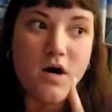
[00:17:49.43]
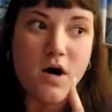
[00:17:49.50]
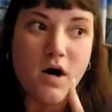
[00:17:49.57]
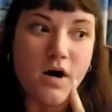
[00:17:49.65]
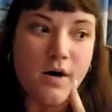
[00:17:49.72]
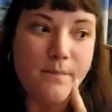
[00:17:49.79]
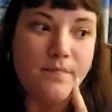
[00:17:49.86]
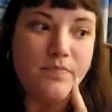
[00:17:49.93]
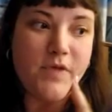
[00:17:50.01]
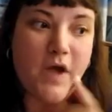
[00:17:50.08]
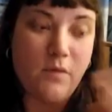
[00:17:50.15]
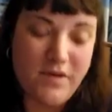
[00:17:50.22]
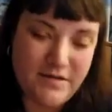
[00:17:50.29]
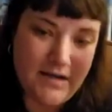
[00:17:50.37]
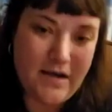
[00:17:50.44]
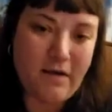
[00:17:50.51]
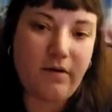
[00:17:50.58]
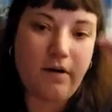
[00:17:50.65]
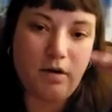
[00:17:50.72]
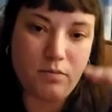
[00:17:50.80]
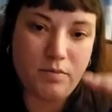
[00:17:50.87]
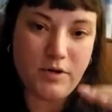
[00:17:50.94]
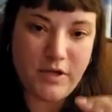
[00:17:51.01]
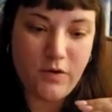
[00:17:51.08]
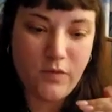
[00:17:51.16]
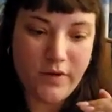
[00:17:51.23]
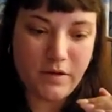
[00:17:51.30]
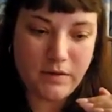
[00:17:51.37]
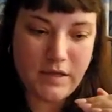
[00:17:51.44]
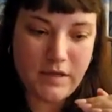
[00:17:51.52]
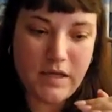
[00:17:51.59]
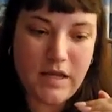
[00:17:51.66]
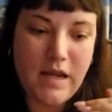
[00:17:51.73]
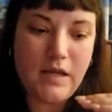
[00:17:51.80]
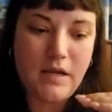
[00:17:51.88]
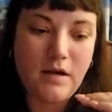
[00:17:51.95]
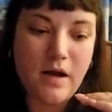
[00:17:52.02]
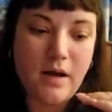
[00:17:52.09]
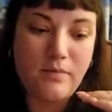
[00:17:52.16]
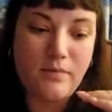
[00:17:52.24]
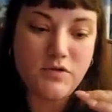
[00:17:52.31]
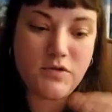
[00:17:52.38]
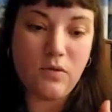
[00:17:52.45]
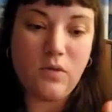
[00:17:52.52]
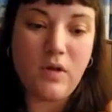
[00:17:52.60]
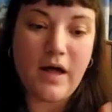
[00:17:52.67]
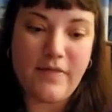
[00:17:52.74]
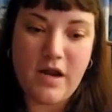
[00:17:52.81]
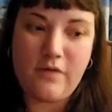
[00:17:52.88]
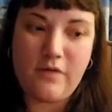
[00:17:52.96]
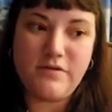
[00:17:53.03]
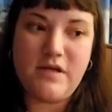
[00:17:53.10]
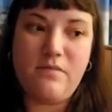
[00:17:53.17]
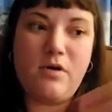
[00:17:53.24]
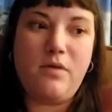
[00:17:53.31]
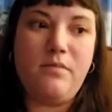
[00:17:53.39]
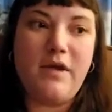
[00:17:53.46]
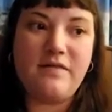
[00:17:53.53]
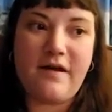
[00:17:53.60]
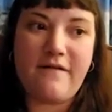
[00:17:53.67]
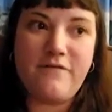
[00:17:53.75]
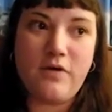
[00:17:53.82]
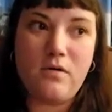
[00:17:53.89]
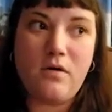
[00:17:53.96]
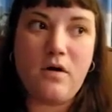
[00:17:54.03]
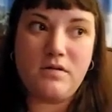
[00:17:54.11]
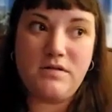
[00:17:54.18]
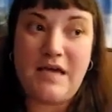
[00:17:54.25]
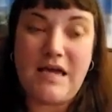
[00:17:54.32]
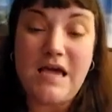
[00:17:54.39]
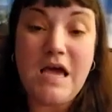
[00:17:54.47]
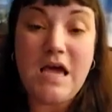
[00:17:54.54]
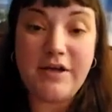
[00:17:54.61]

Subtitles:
I went downhill pretty quickly, and I'm so glad that I was able to make that phone call and say,